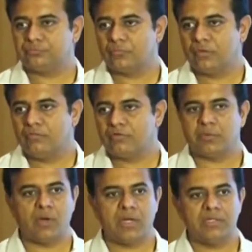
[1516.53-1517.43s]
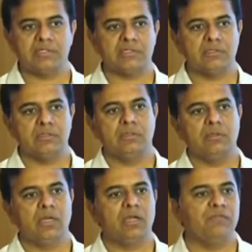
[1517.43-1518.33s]
which provides
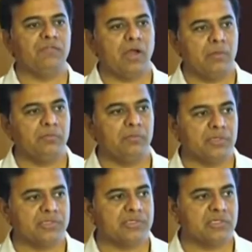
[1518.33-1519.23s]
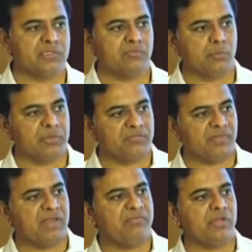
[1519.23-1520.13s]
a farm input assistance of rupees
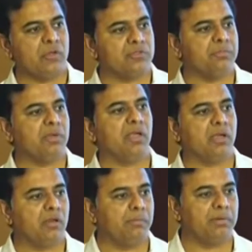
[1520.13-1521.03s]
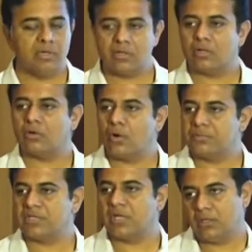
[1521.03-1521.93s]
5,000 per acre per crop
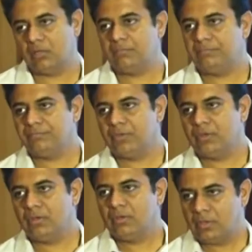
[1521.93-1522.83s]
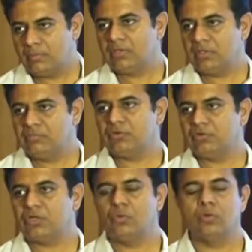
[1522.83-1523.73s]
cycle. I mean, if you
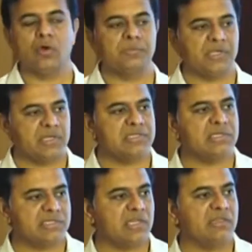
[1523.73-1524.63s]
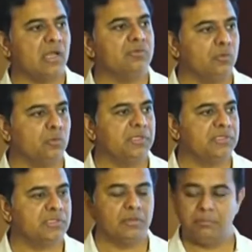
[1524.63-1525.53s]
take 2 crop cycles, it's 10,000
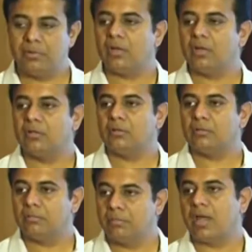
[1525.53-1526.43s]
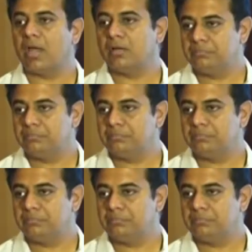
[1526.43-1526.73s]
rupees per acre per annum.